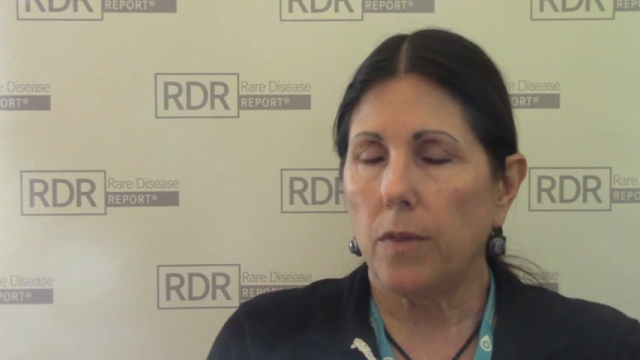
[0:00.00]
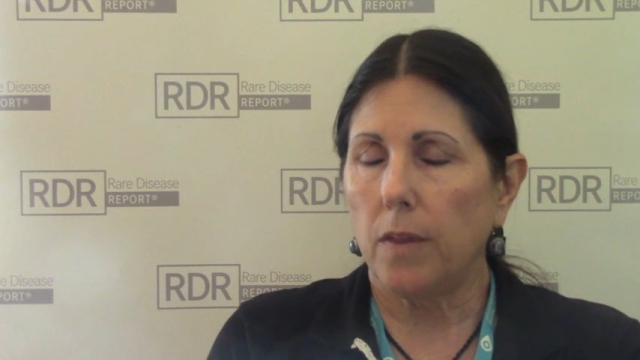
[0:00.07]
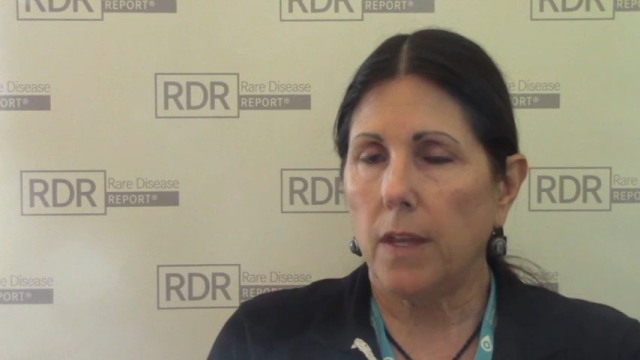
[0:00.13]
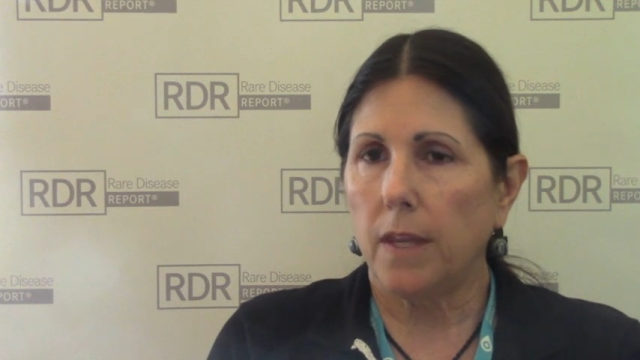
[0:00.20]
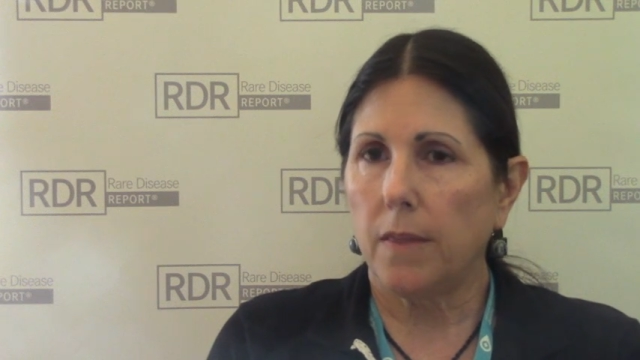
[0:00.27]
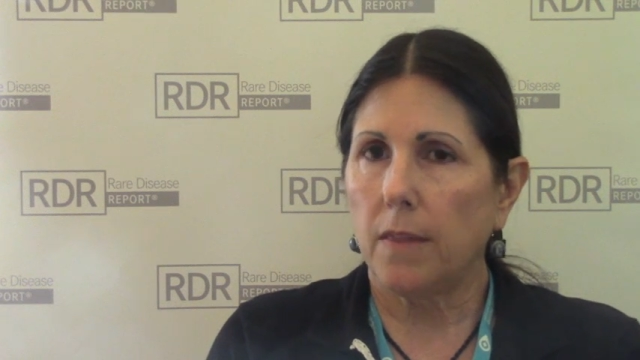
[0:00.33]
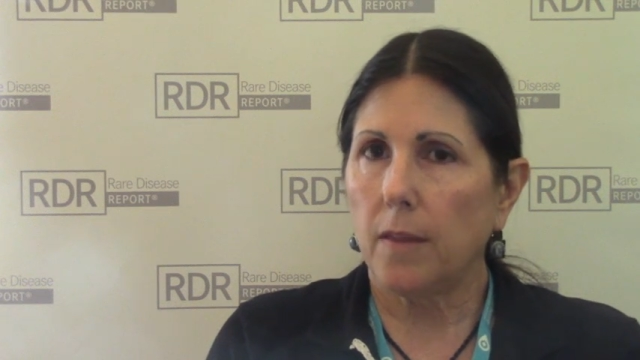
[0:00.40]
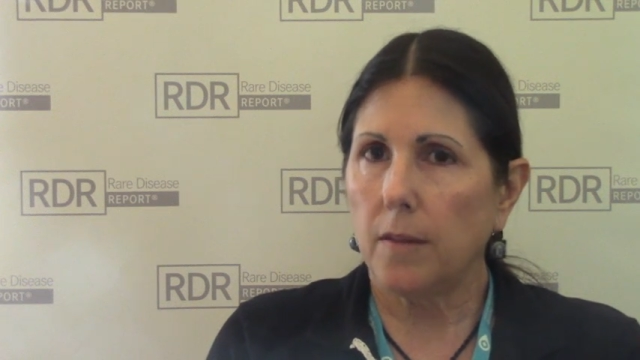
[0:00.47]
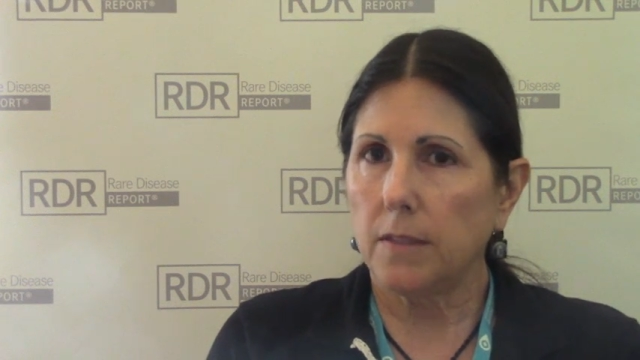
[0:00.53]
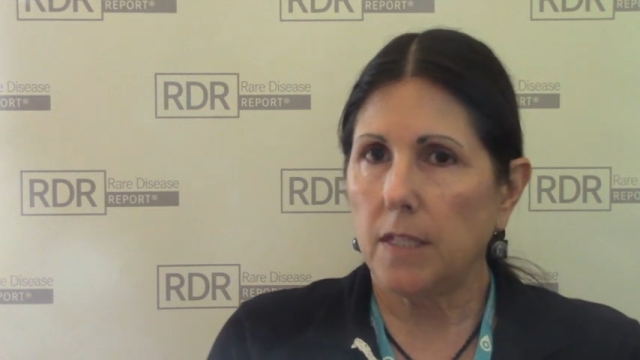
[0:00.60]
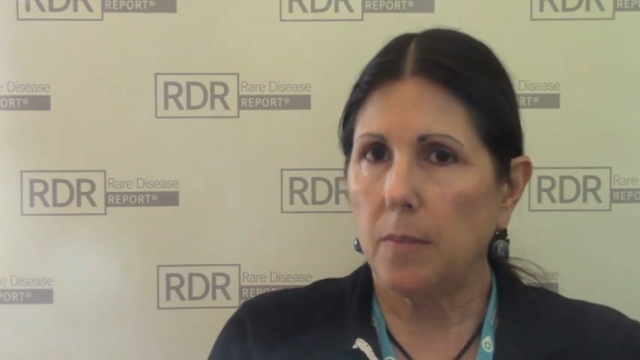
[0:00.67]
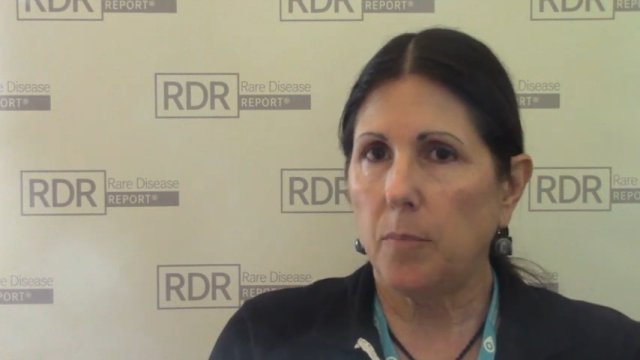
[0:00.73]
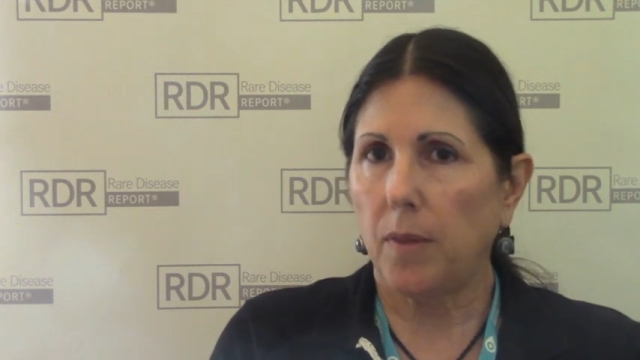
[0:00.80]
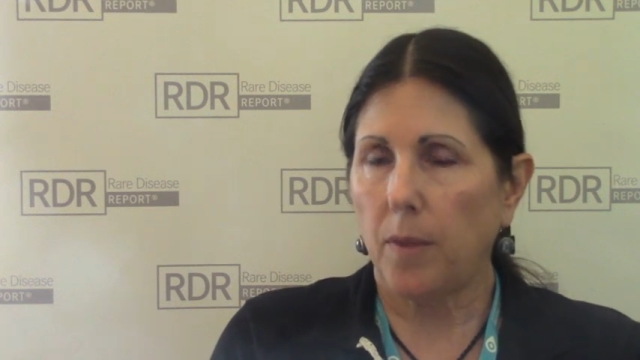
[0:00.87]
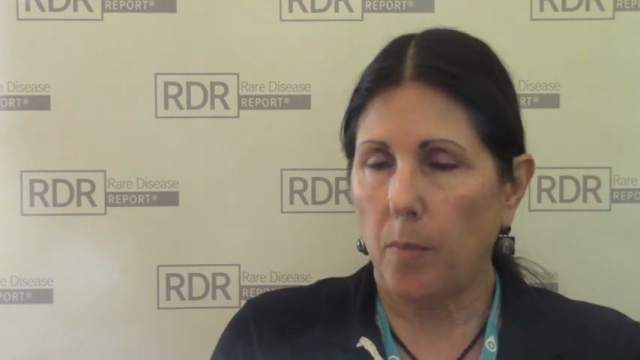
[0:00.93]
in the
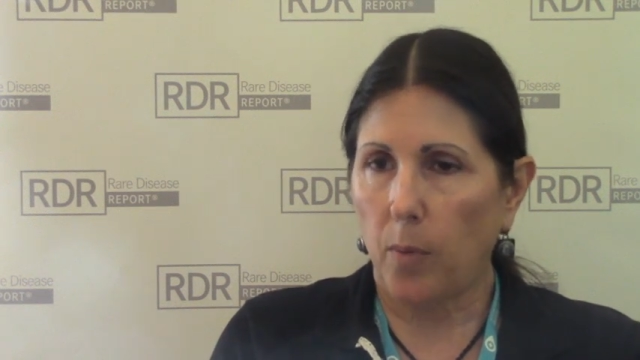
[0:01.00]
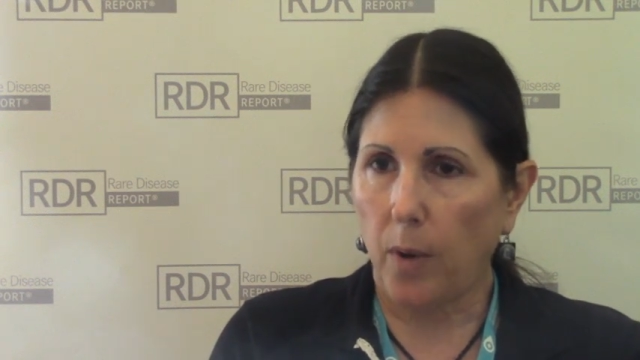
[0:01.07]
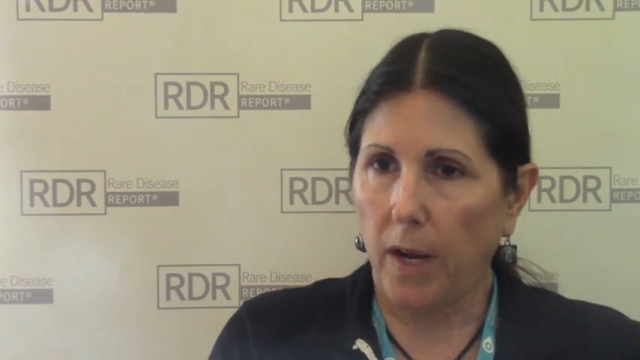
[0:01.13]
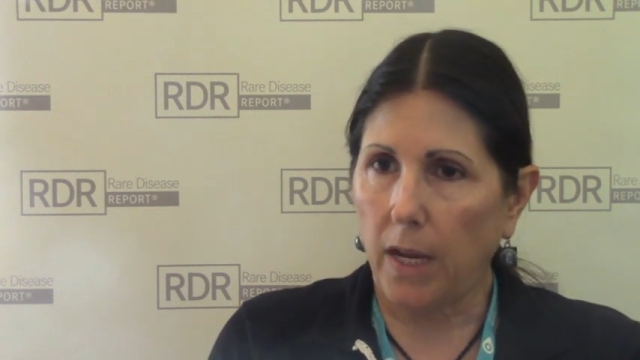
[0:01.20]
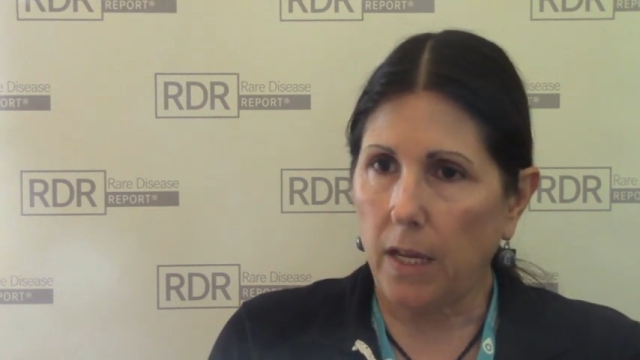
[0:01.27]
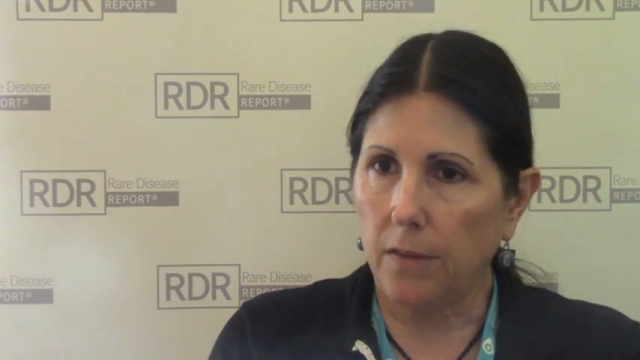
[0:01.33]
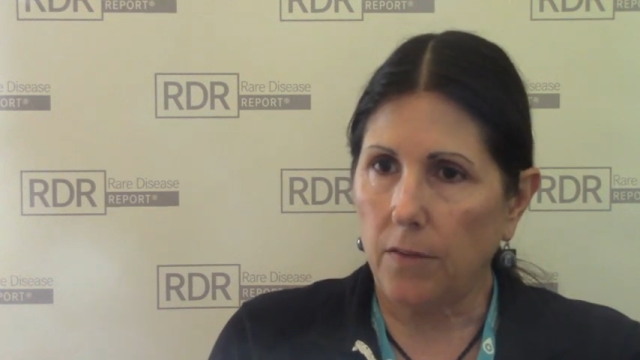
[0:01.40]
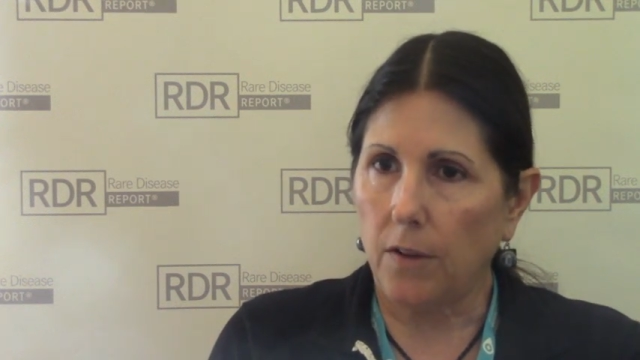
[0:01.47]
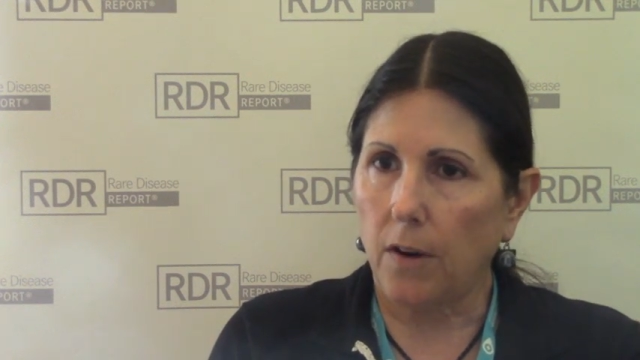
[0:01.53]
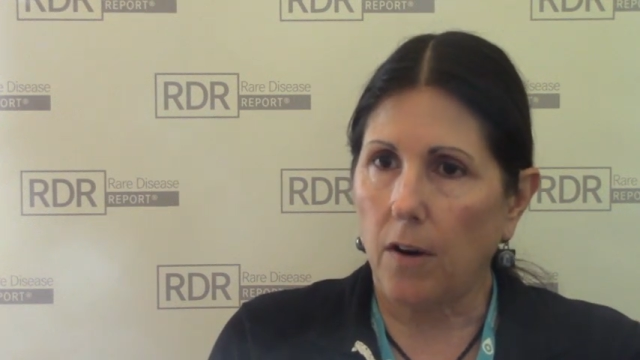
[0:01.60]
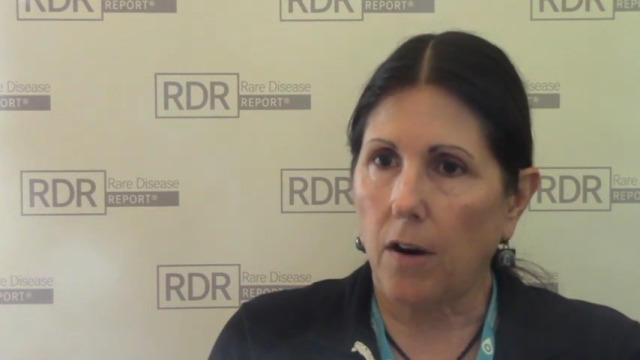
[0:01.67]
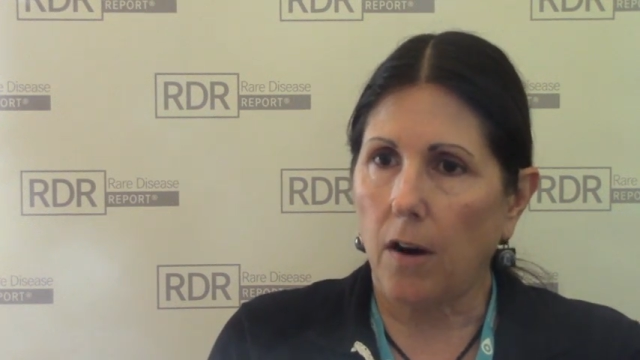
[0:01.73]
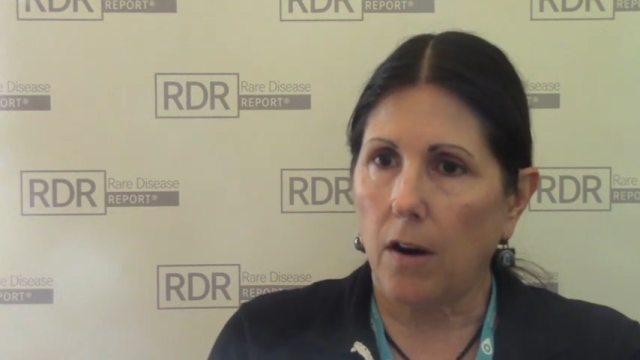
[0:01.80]
deep in the brain there